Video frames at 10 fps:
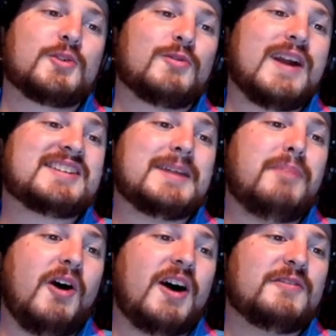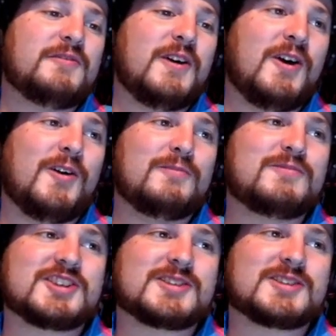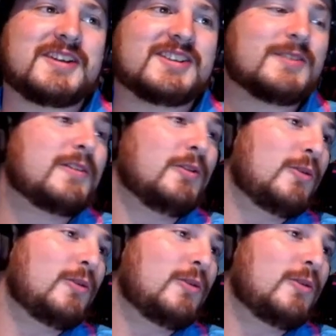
direct a Bond film just because of the